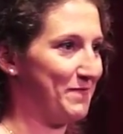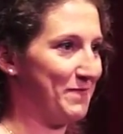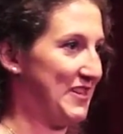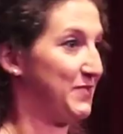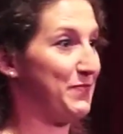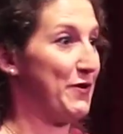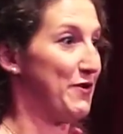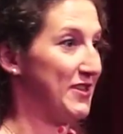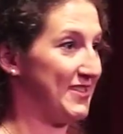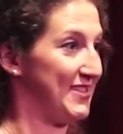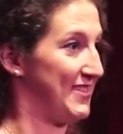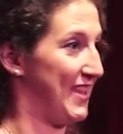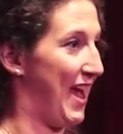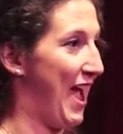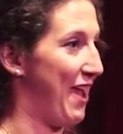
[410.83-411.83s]
experiences
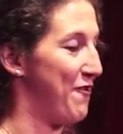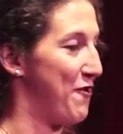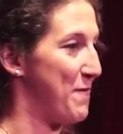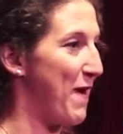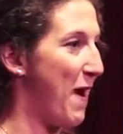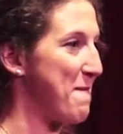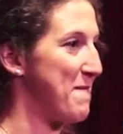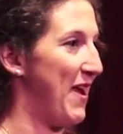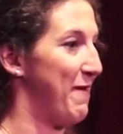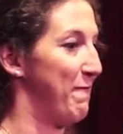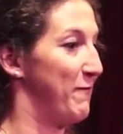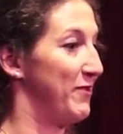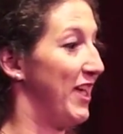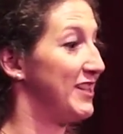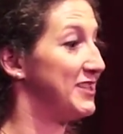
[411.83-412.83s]
that I had in her apartment, I
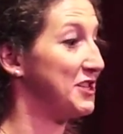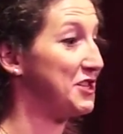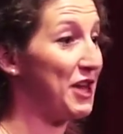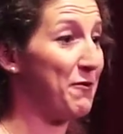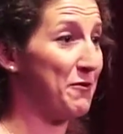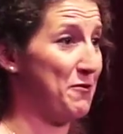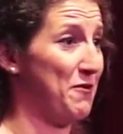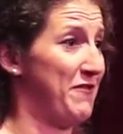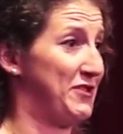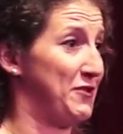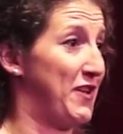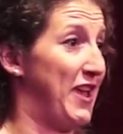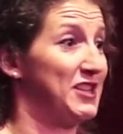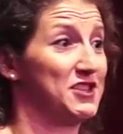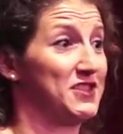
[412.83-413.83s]
would like to share with you, if it's
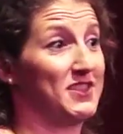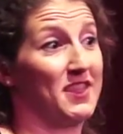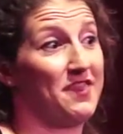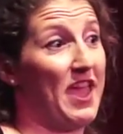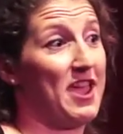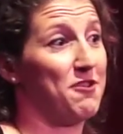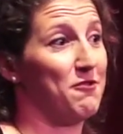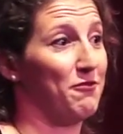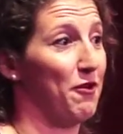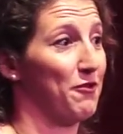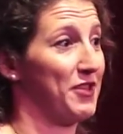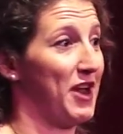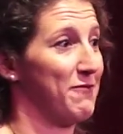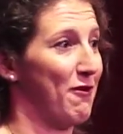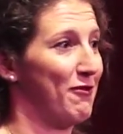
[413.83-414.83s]
okay, just the thank you note
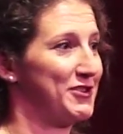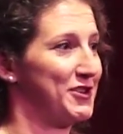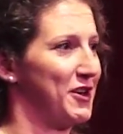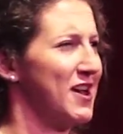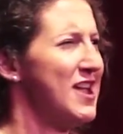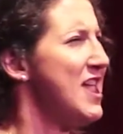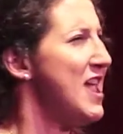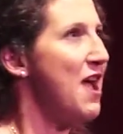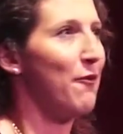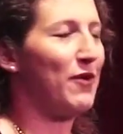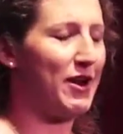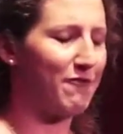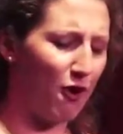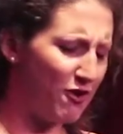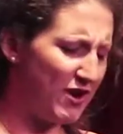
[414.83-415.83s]
that I wrote to her. When
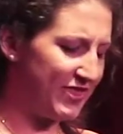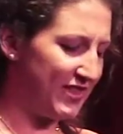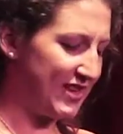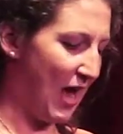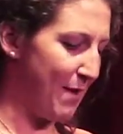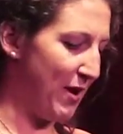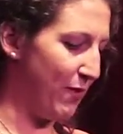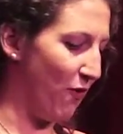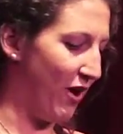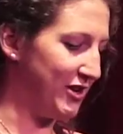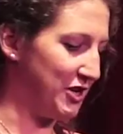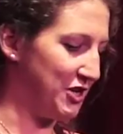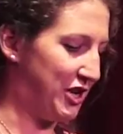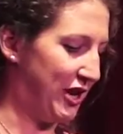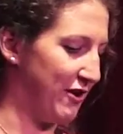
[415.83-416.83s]
I wrote it at the time, I wanted
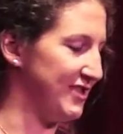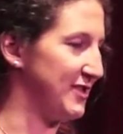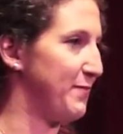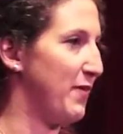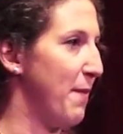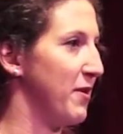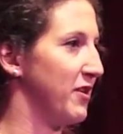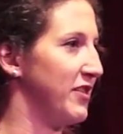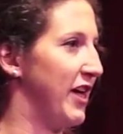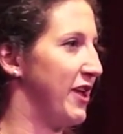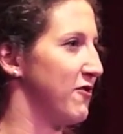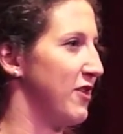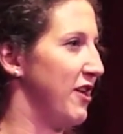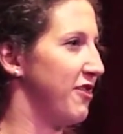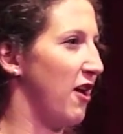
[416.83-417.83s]
to share it as a public letter,
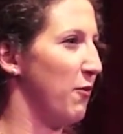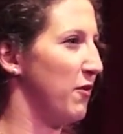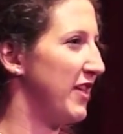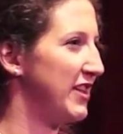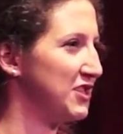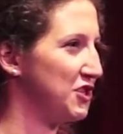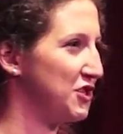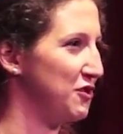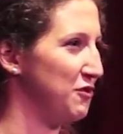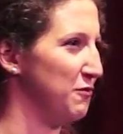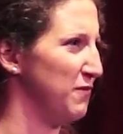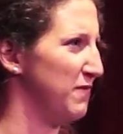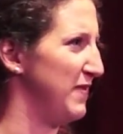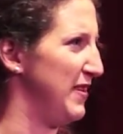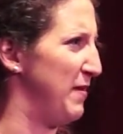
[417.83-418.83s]
and I thought, well, that's
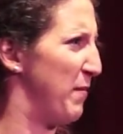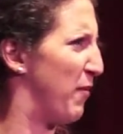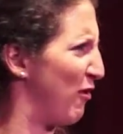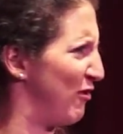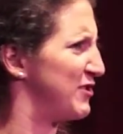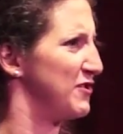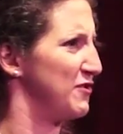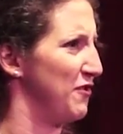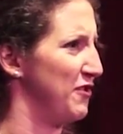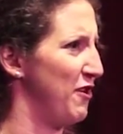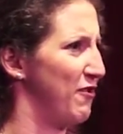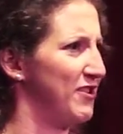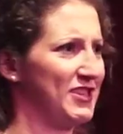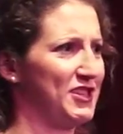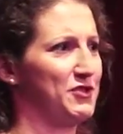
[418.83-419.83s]
too impersonal, you know,
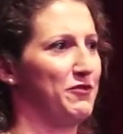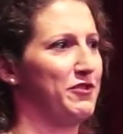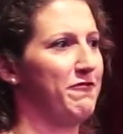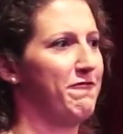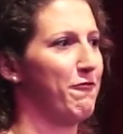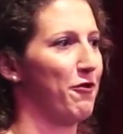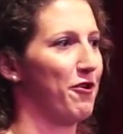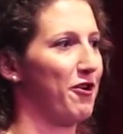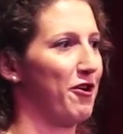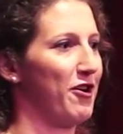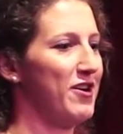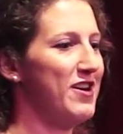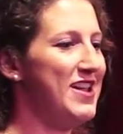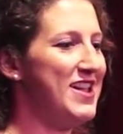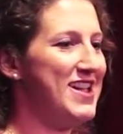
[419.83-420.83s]
because this is really for
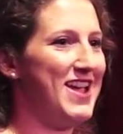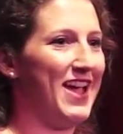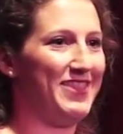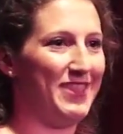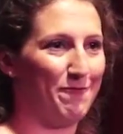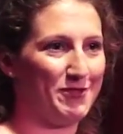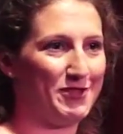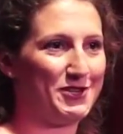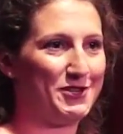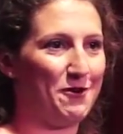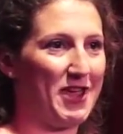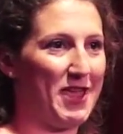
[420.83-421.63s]
her. And then when this show